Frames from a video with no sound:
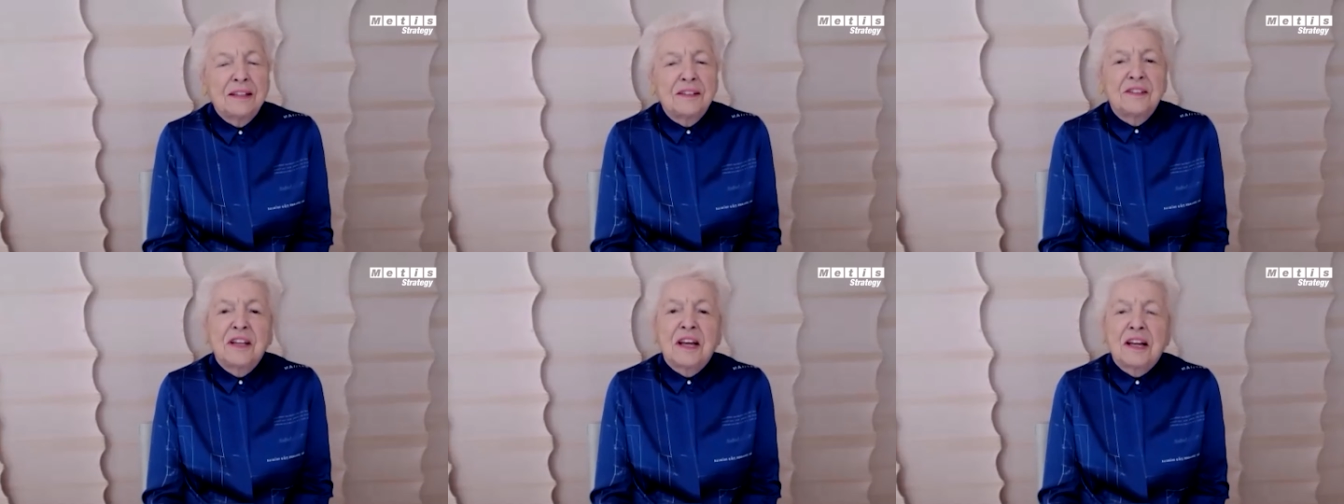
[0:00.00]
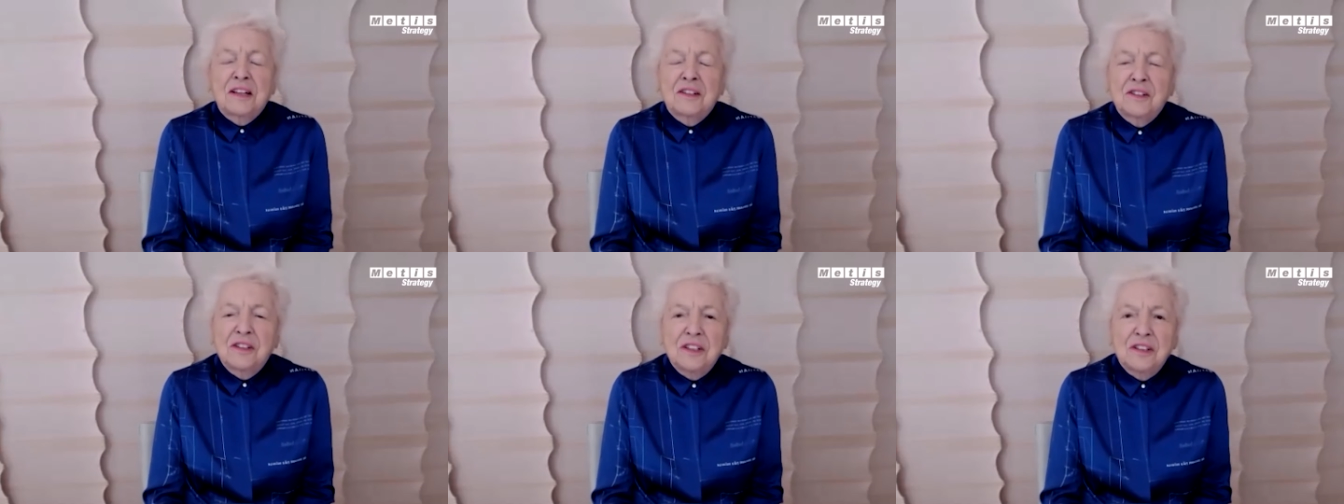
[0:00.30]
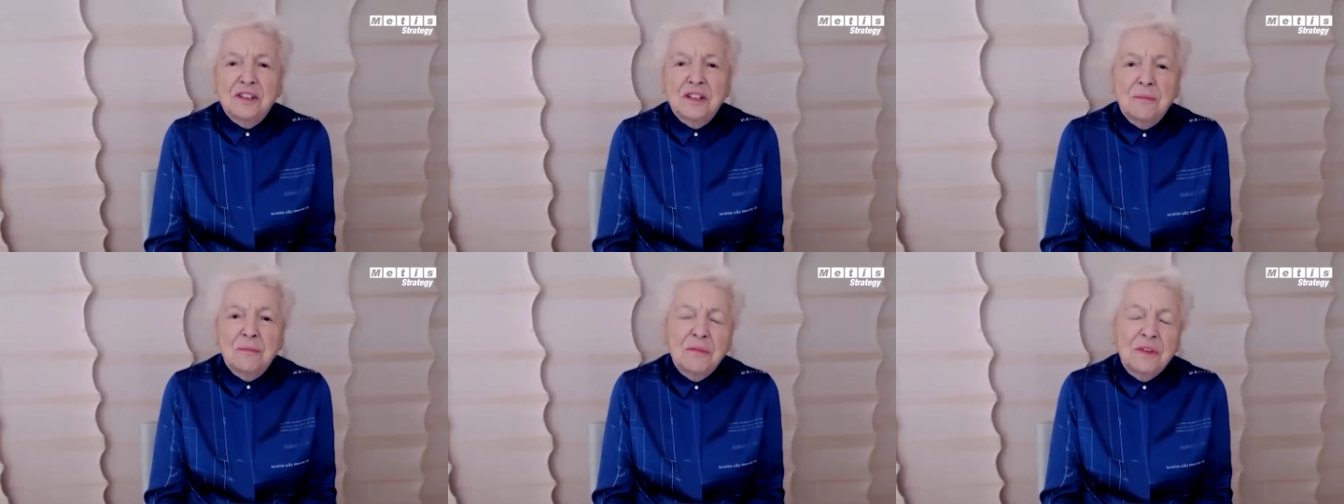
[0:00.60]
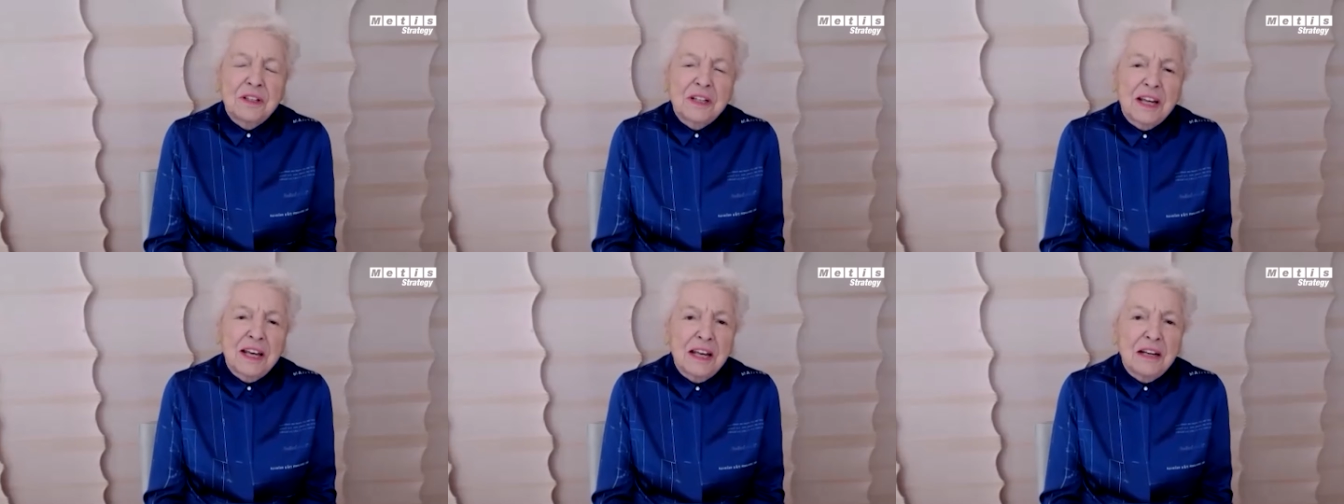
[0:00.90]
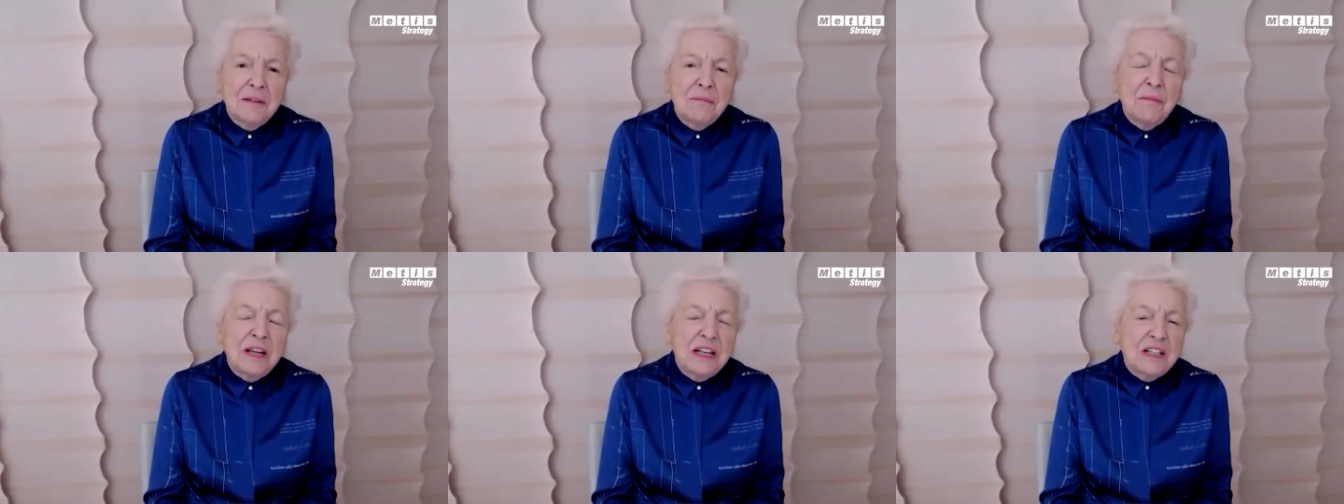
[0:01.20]
sexism that I
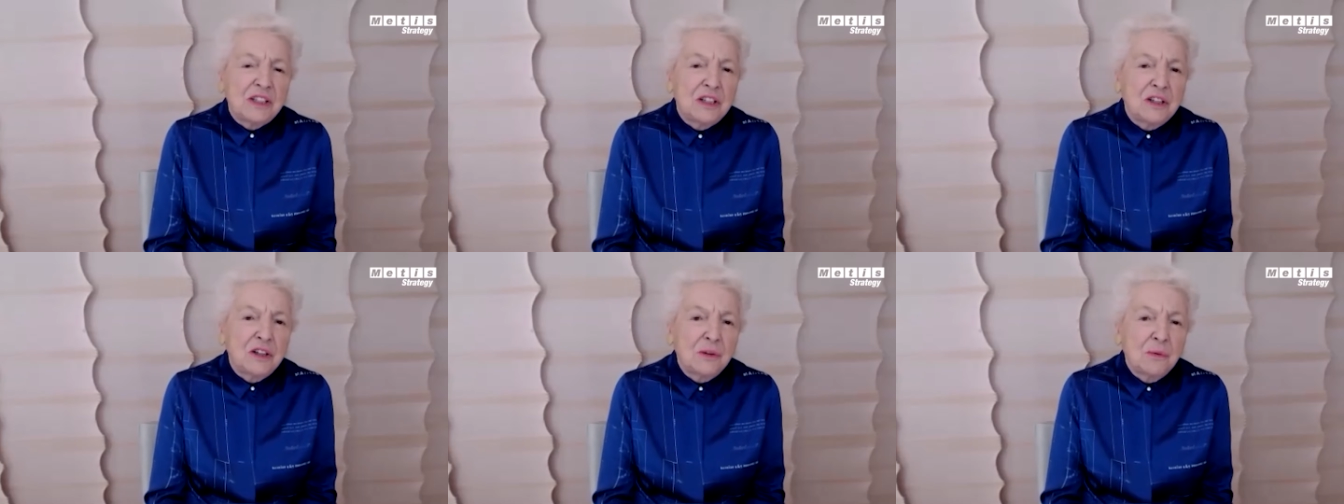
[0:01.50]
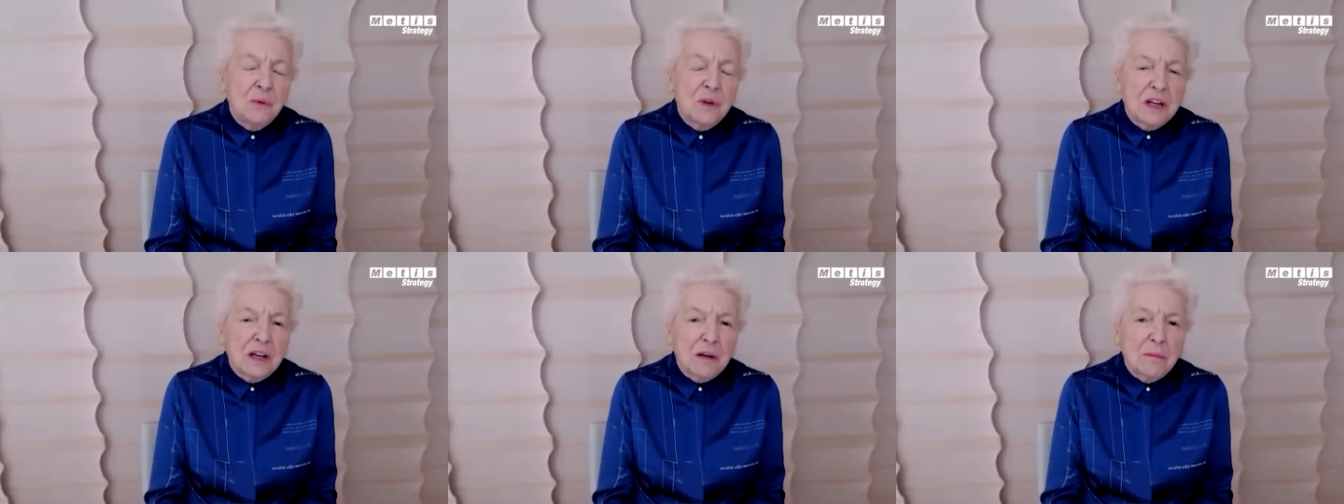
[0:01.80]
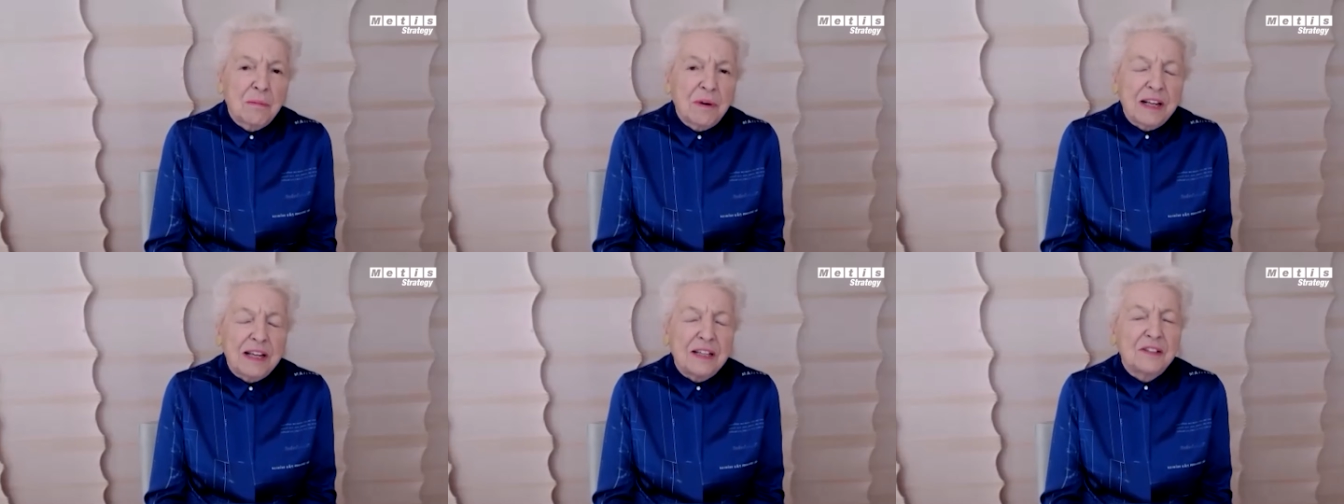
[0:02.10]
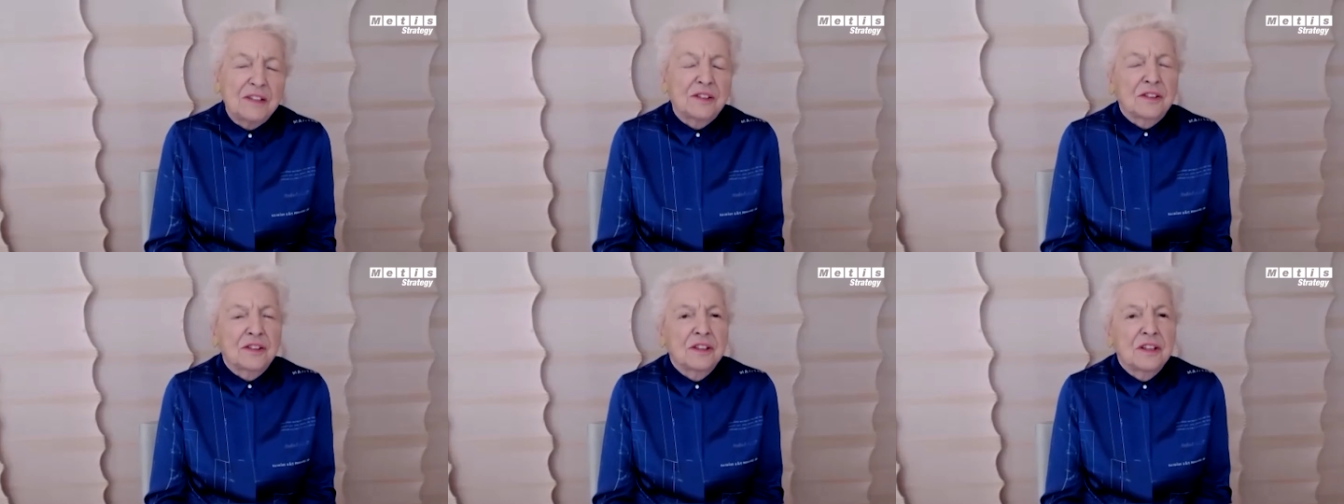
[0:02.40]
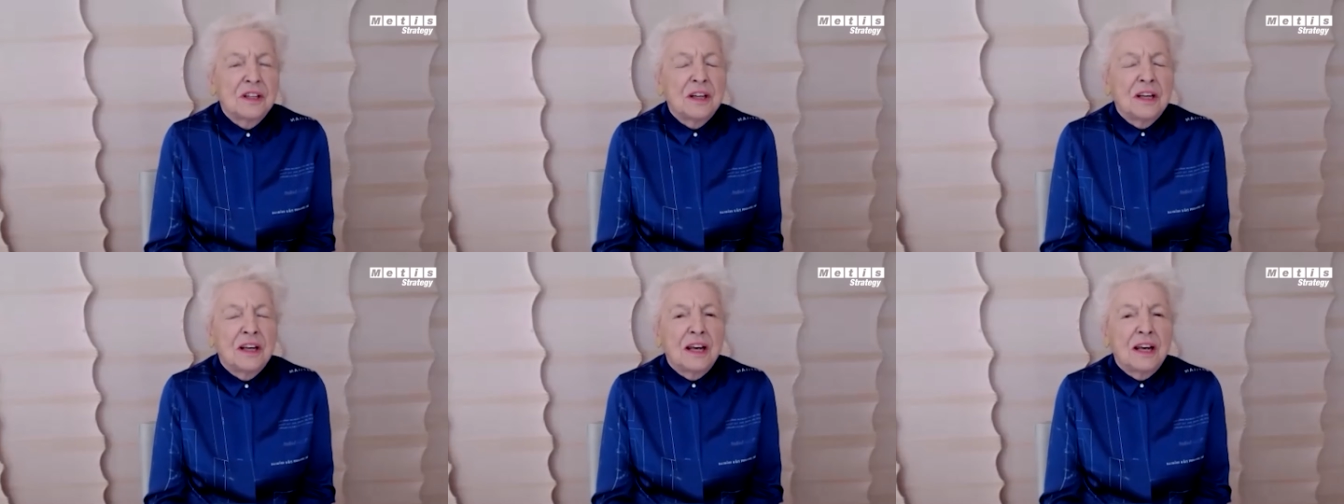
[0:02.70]
had met in the workplace